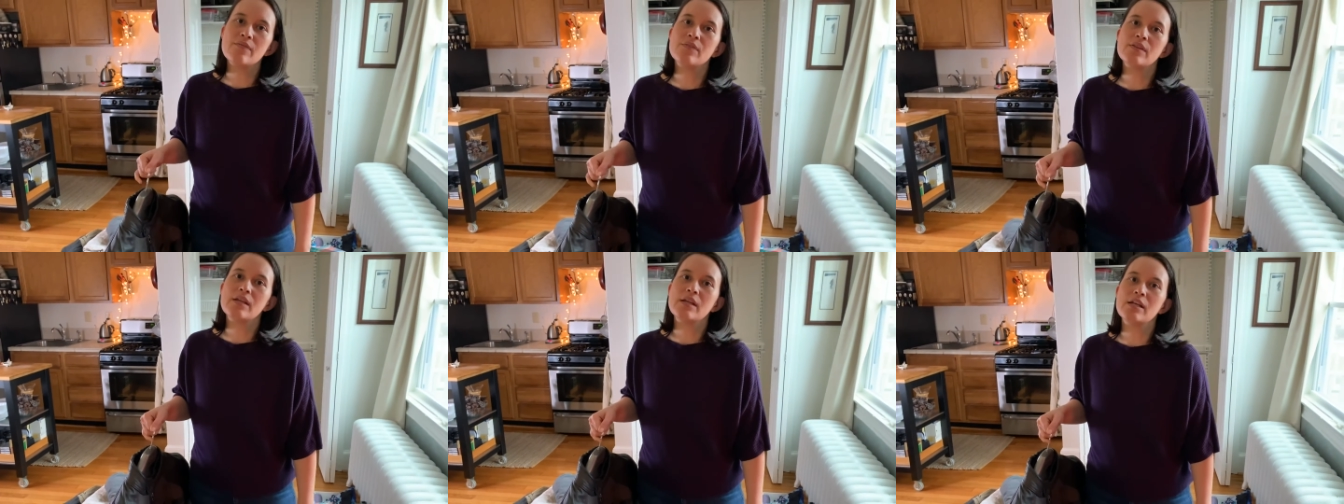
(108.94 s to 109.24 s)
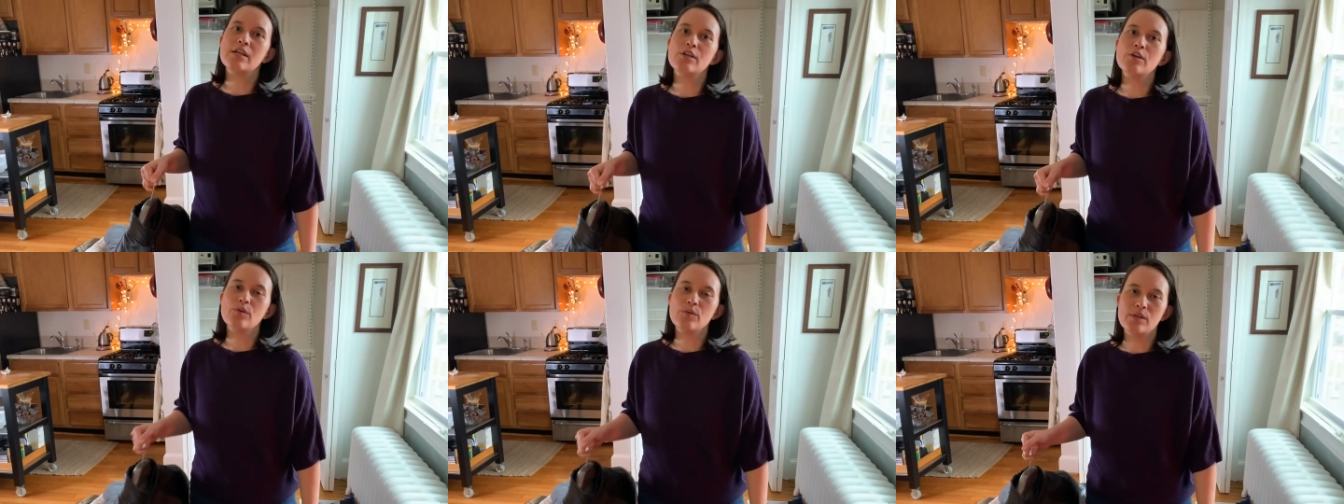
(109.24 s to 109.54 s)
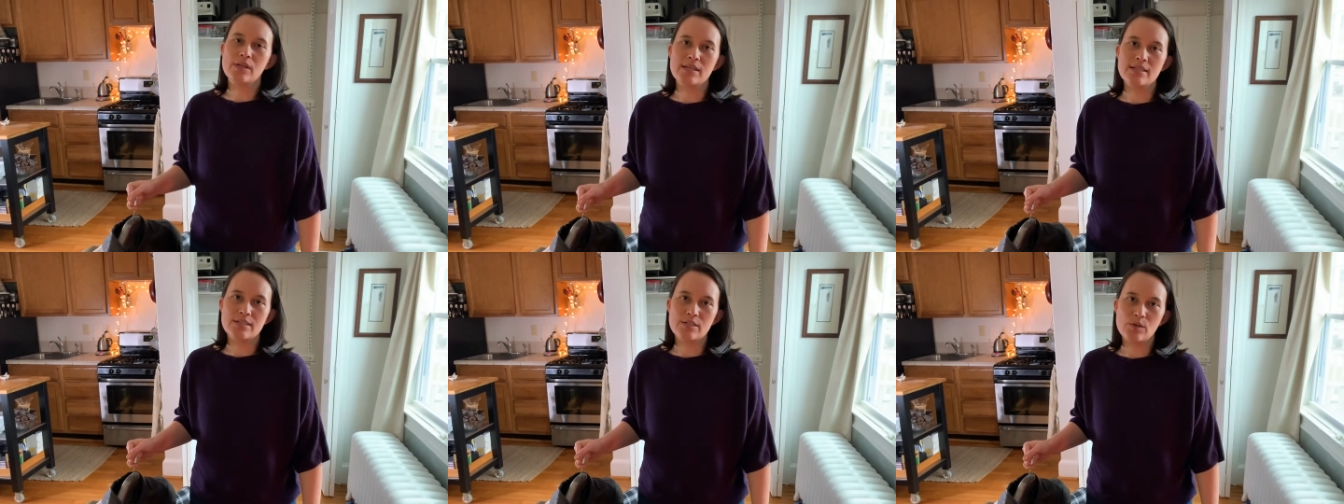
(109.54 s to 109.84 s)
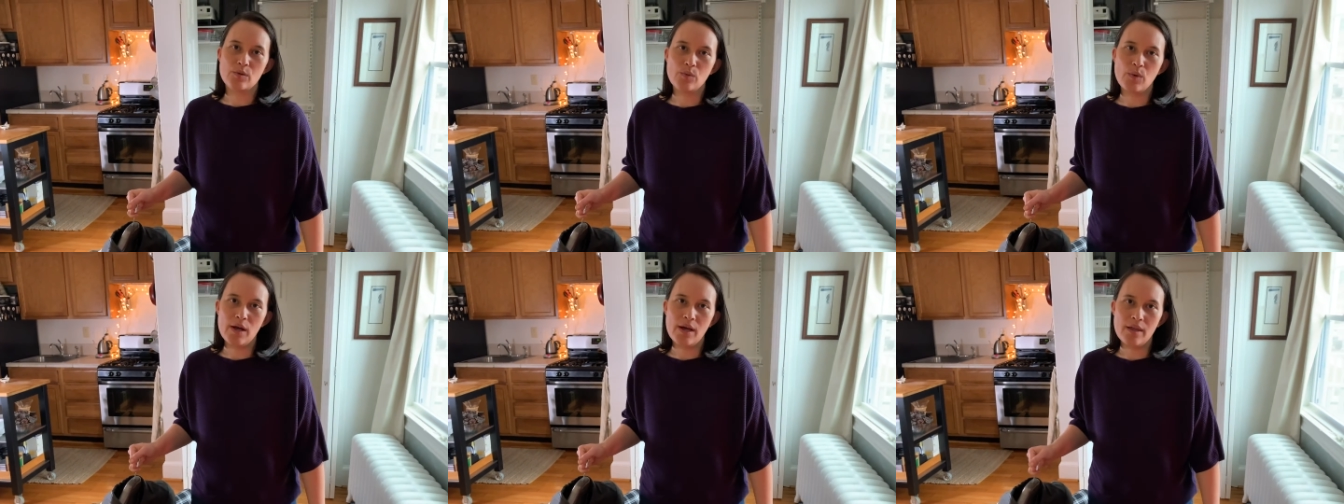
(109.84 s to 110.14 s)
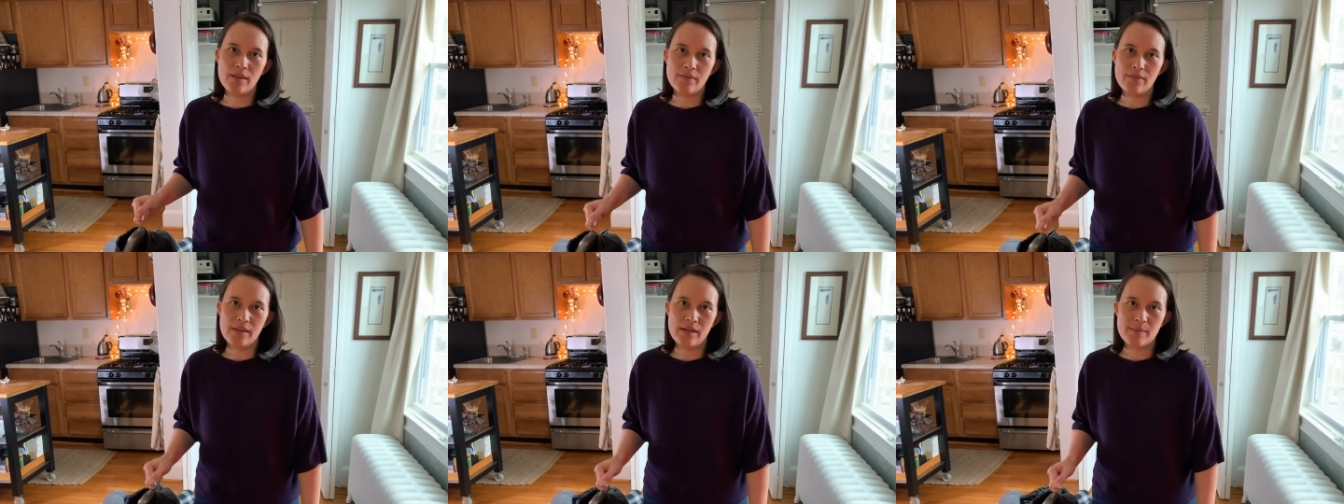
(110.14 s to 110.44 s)
that I know that I still
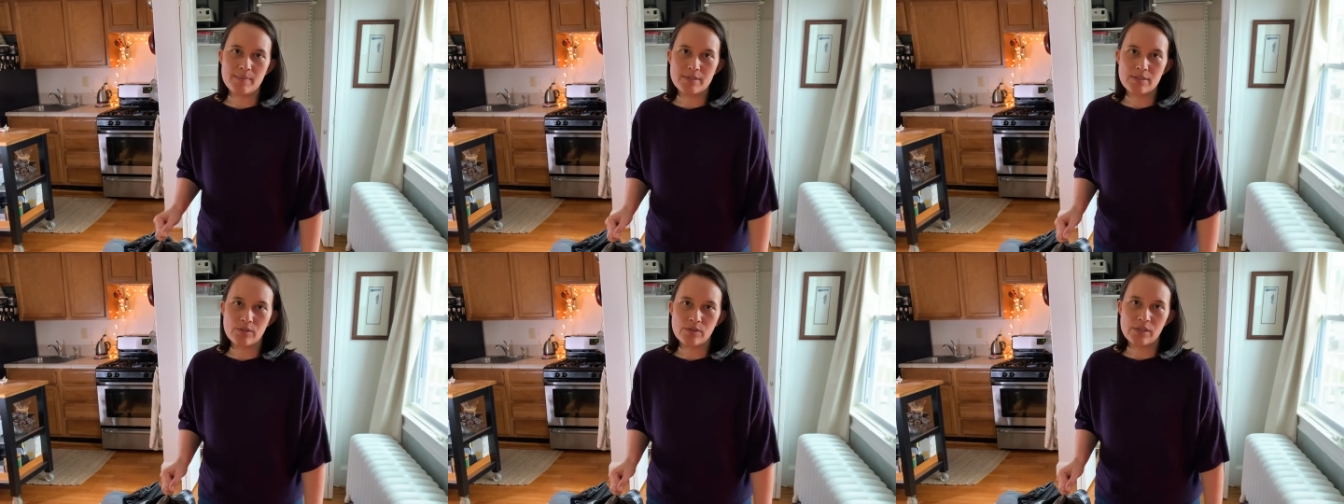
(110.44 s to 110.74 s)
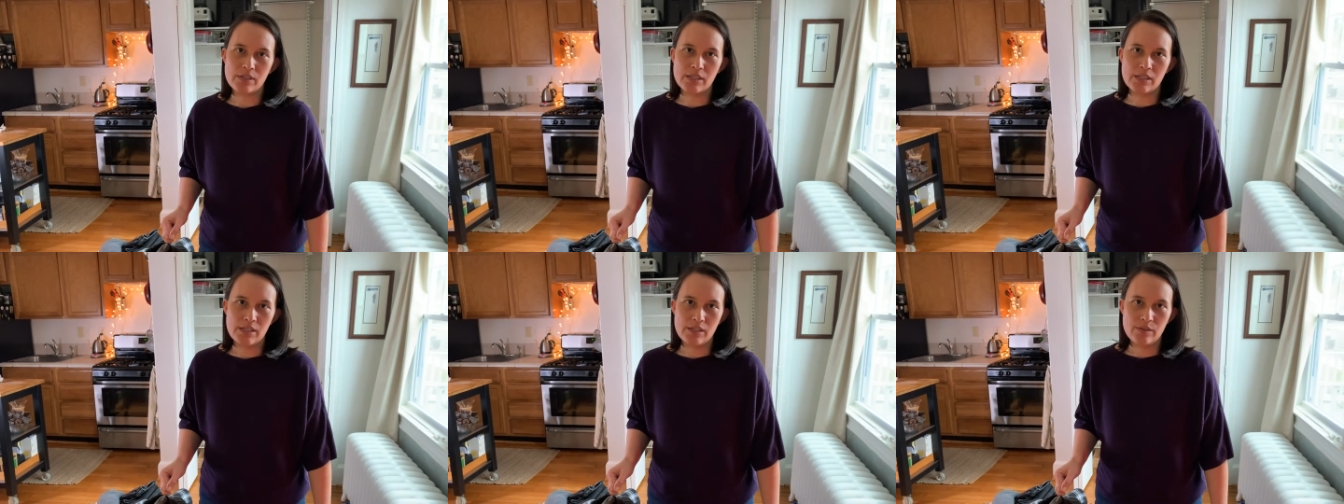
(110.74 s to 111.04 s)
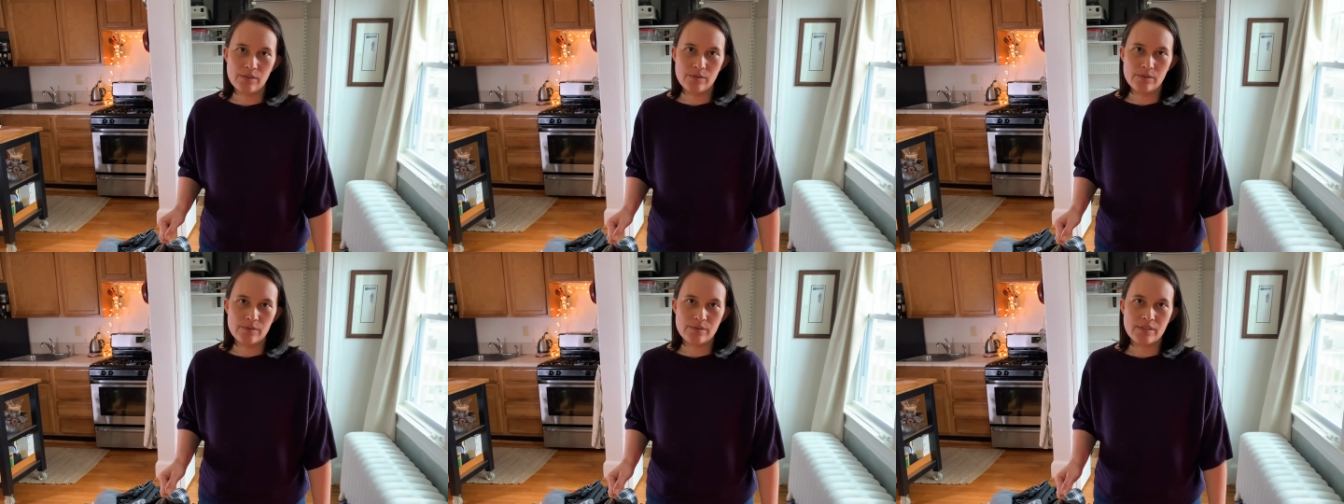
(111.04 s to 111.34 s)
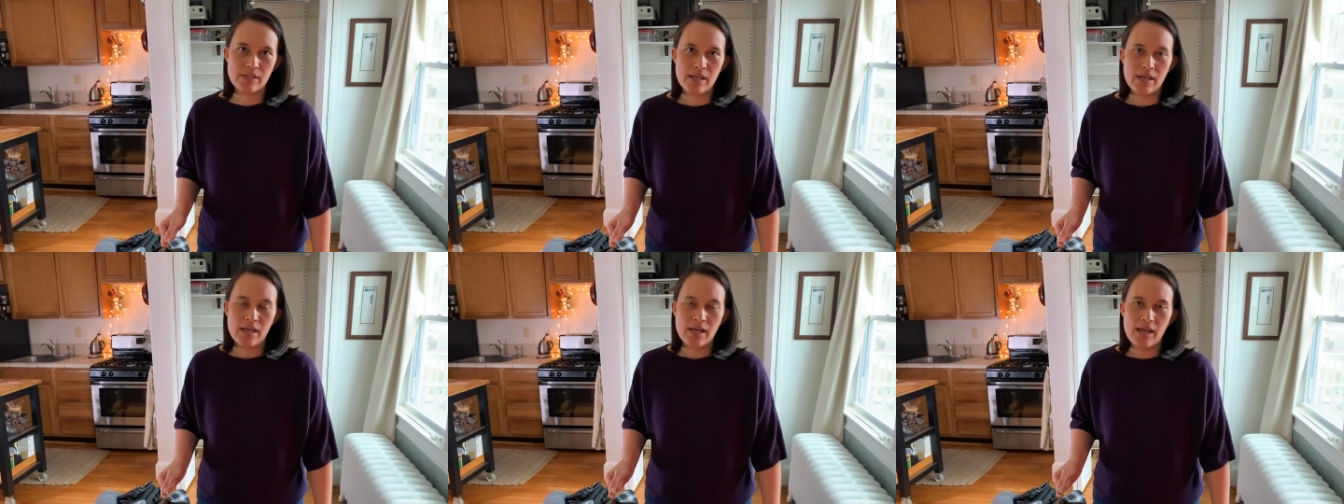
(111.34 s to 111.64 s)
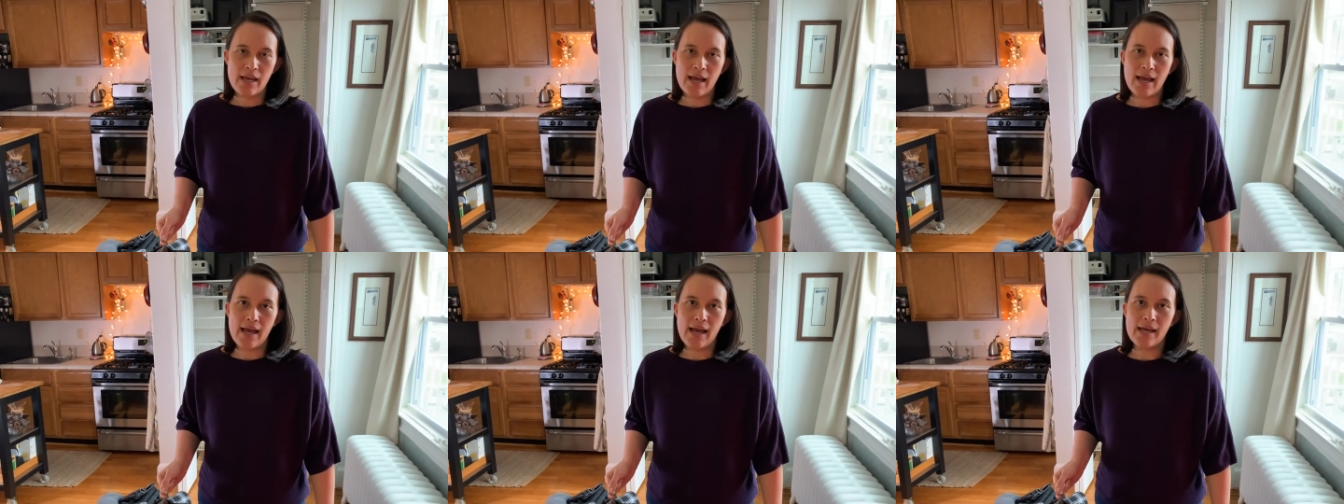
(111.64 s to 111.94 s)
want, that I'm still gonna use,
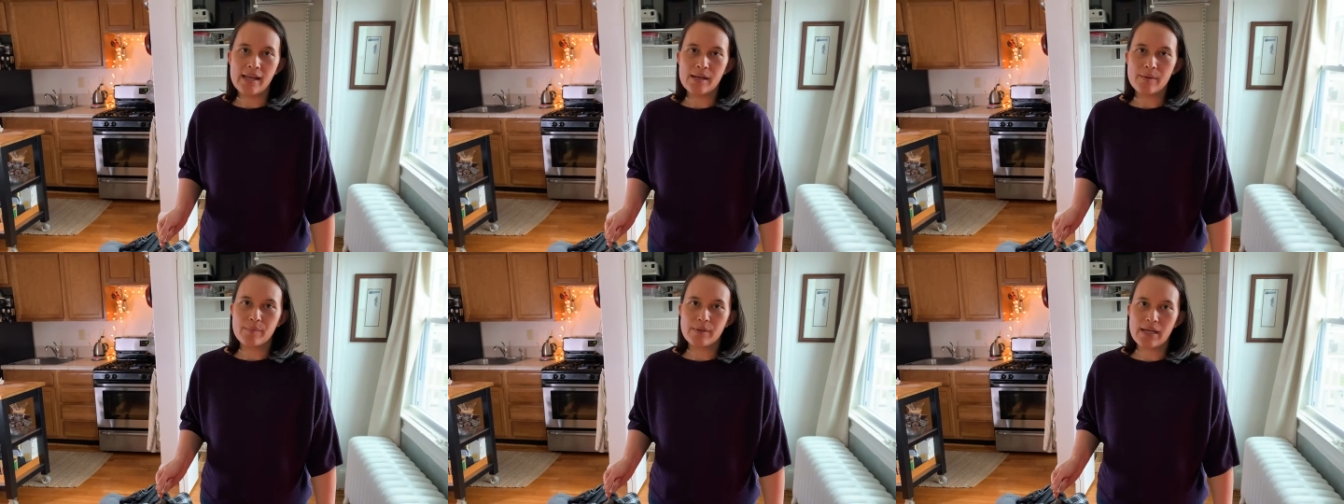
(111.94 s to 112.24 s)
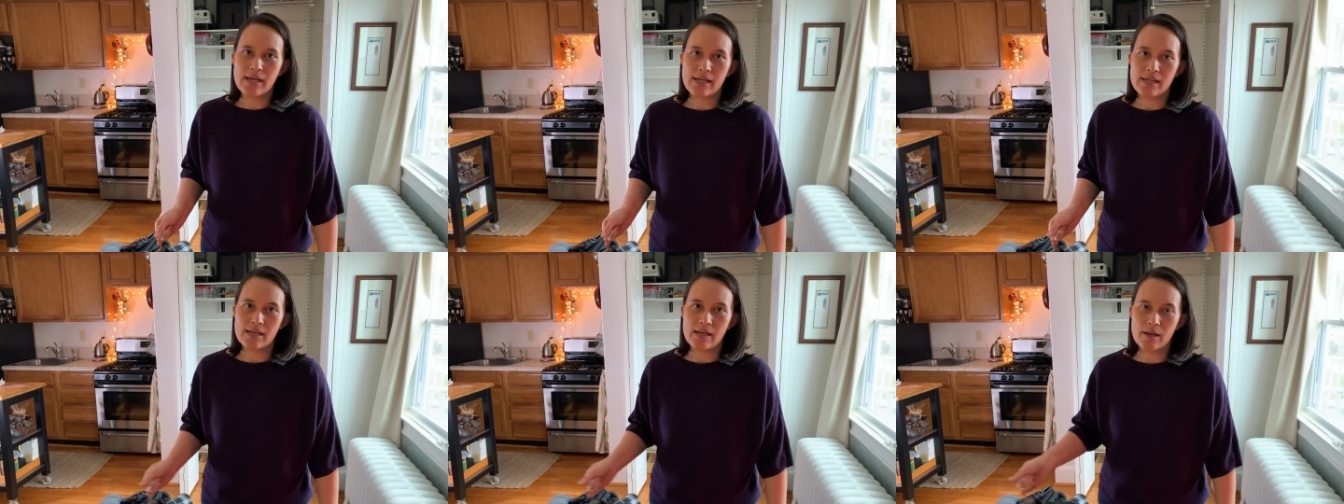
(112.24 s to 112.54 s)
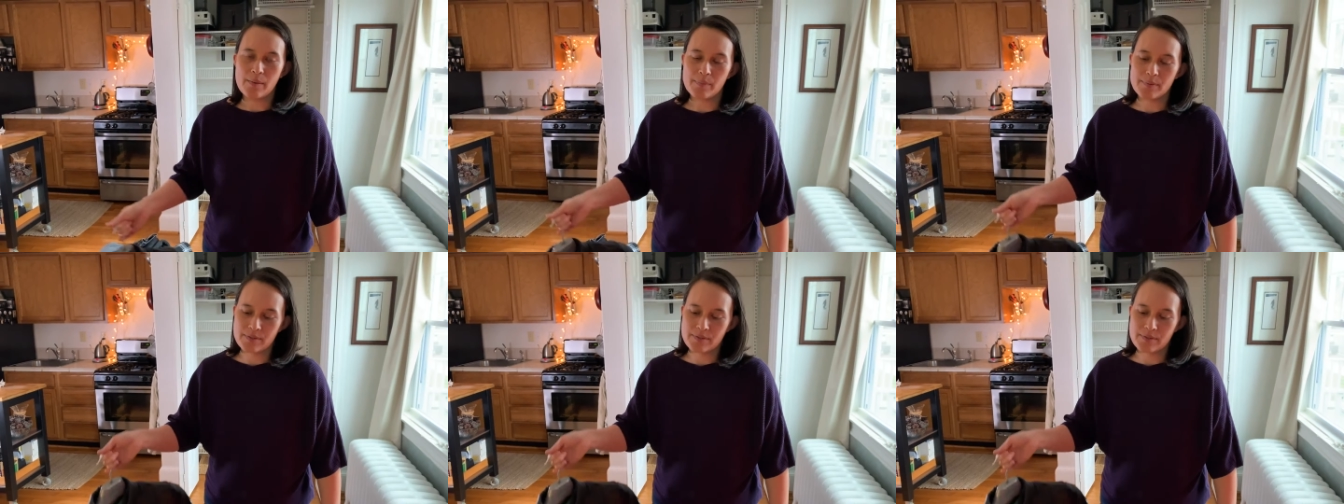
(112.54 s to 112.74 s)
and I'm gonna hang it up.